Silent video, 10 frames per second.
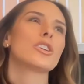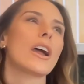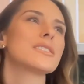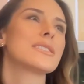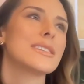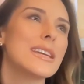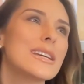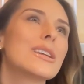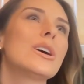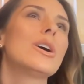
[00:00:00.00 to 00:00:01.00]
I see
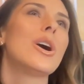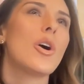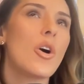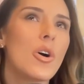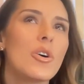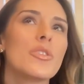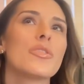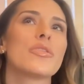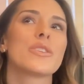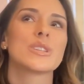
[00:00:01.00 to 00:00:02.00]
it
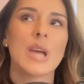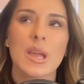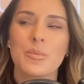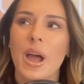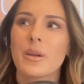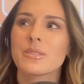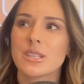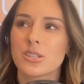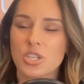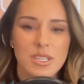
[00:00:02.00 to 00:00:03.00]
all the time. I was
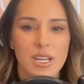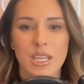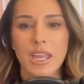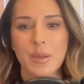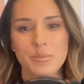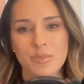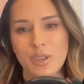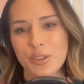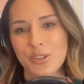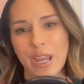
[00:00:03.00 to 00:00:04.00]
just at a Heat game
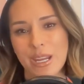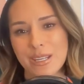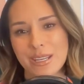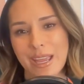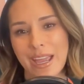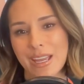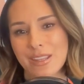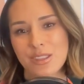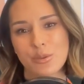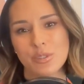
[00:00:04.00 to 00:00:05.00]
the other day,
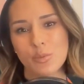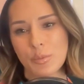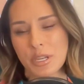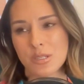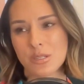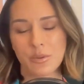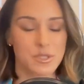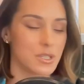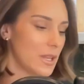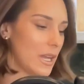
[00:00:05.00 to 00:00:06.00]
and there was a woman, there
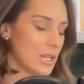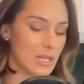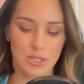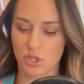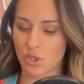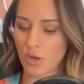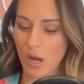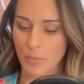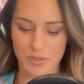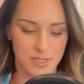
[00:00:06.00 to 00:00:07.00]
was like two
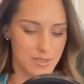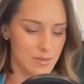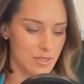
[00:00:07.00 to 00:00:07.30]
couples.